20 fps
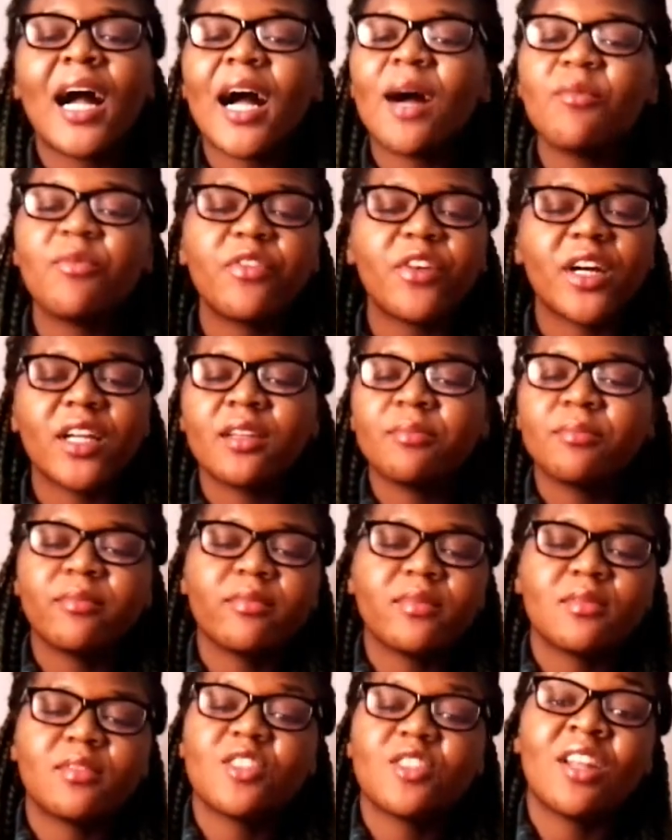I'm fine.
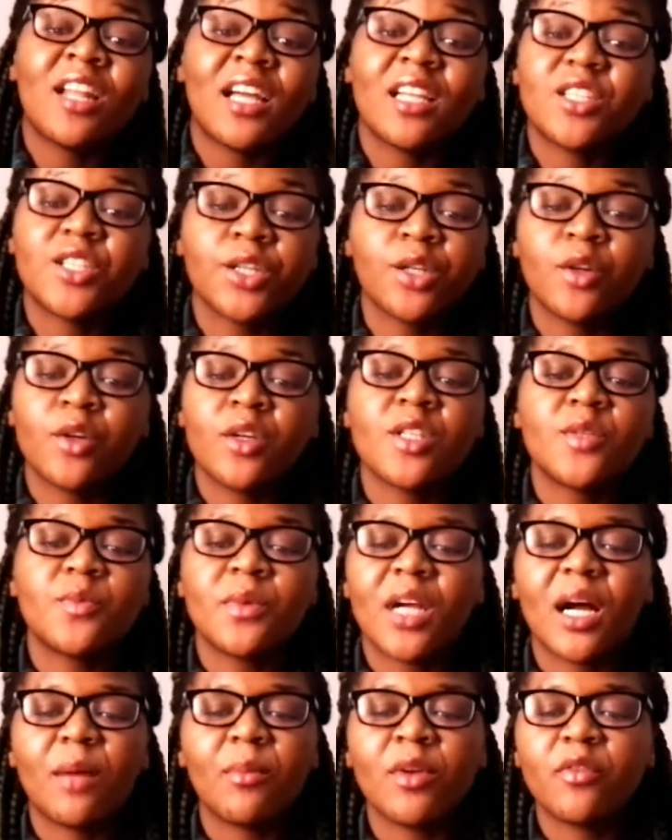It's not like Jeno has
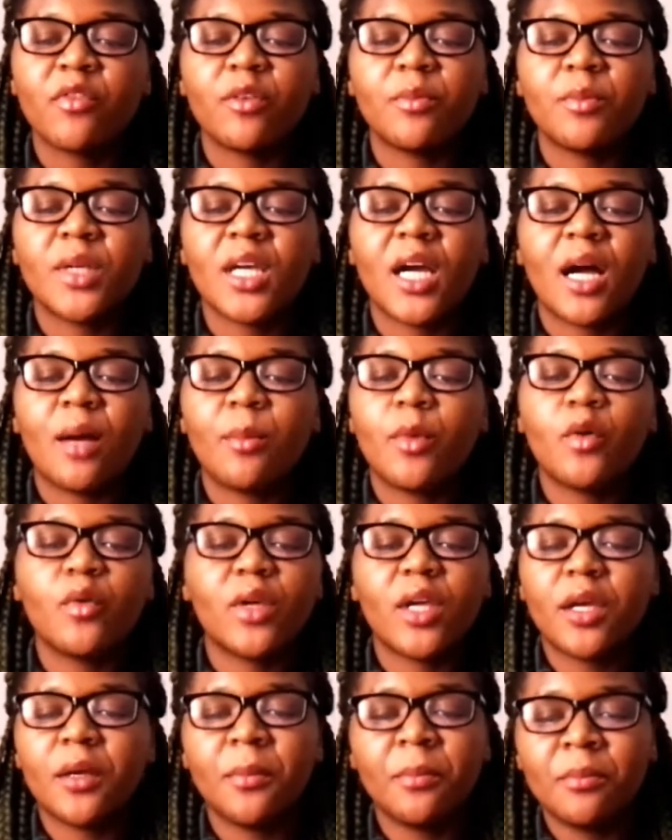been coming for me. I'm
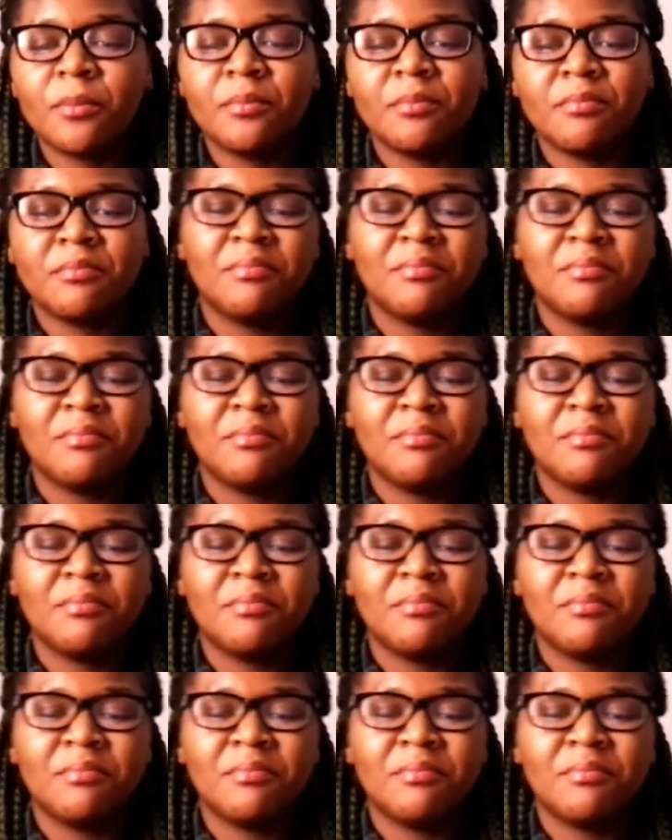okay.